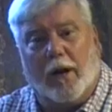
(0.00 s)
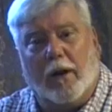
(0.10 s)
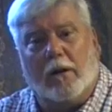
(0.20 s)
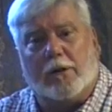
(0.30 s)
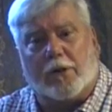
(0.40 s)

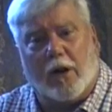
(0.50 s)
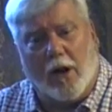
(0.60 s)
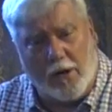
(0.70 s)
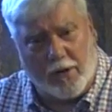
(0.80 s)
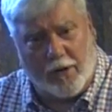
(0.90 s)
Herod
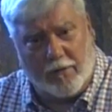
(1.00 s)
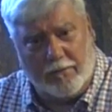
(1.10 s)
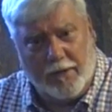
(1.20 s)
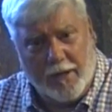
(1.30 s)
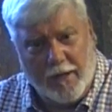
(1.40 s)
slaughtered
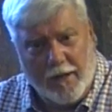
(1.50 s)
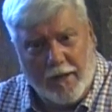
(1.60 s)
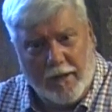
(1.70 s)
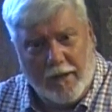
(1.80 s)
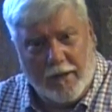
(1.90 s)
them,
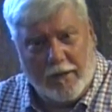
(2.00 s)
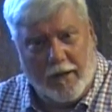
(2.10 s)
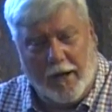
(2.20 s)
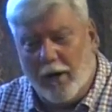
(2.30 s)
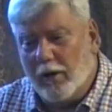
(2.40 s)

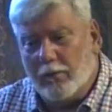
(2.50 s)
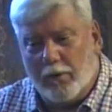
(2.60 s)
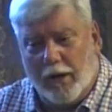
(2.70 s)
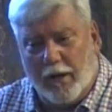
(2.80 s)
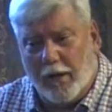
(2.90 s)
Herod
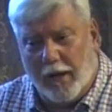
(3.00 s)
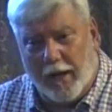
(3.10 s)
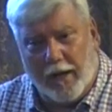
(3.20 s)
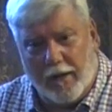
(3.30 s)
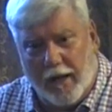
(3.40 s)
uh,
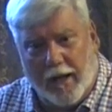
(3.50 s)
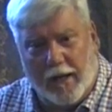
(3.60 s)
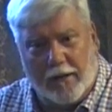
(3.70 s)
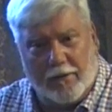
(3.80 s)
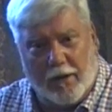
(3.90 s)

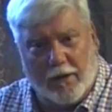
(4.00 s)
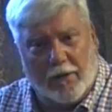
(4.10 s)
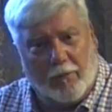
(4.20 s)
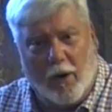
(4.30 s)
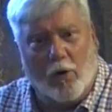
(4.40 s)
and
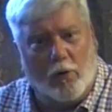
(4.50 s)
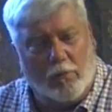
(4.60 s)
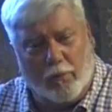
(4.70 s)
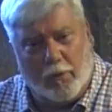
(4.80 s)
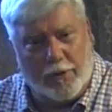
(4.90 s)
uh,
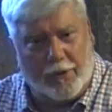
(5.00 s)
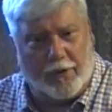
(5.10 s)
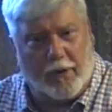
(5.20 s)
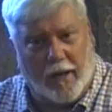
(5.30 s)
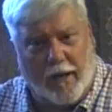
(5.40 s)
Rome
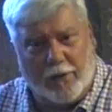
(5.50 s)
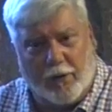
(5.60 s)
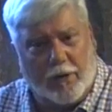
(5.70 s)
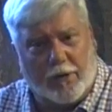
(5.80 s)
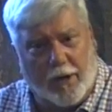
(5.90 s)
was had
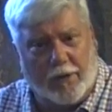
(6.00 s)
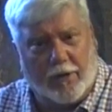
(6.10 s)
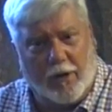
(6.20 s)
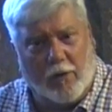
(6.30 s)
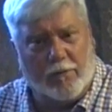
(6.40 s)

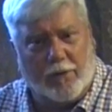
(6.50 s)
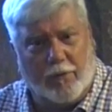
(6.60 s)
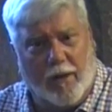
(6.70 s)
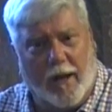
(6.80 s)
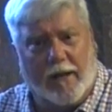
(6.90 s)
jurisdiction over
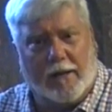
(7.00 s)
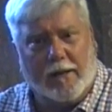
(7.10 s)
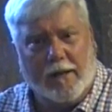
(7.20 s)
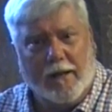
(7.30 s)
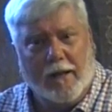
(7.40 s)
Judea
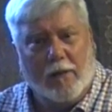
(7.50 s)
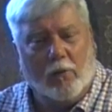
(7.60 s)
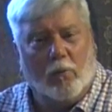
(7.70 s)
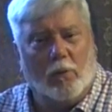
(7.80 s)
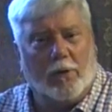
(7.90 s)

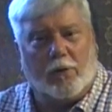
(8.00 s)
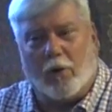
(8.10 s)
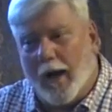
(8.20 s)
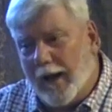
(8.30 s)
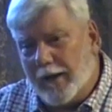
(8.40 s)
when
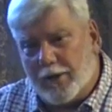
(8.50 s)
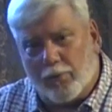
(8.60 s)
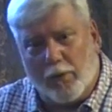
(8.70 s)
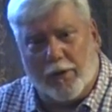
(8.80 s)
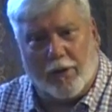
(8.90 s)
Christ
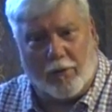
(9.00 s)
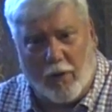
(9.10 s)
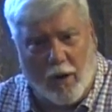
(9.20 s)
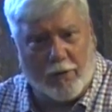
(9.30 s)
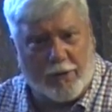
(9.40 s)
went to the
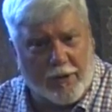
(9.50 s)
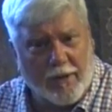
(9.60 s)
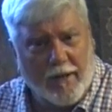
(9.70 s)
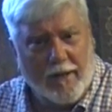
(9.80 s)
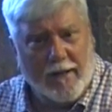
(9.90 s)
cross
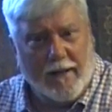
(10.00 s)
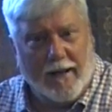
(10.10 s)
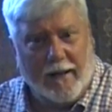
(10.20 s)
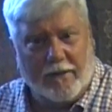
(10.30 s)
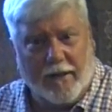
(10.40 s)

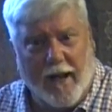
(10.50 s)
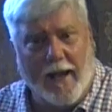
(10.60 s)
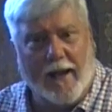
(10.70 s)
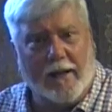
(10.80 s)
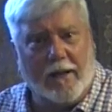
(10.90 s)
and
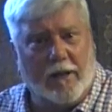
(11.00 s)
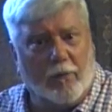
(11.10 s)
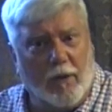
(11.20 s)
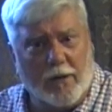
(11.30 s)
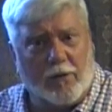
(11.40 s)
died and
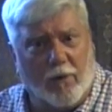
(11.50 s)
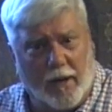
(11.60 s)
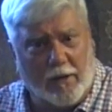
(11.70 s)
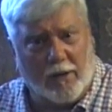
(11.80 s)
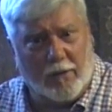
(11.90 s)

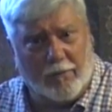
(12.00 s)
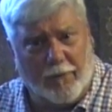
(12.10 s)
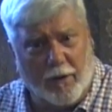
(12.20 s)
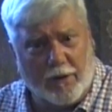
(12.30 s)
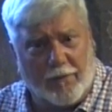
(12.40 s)
resurrected on
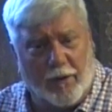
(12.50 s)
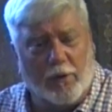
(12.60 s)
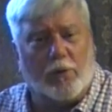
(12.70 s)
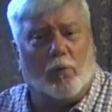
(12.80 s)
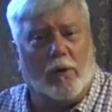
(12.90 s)
first
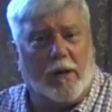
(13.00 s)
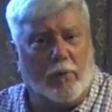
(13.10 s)
fruits, when he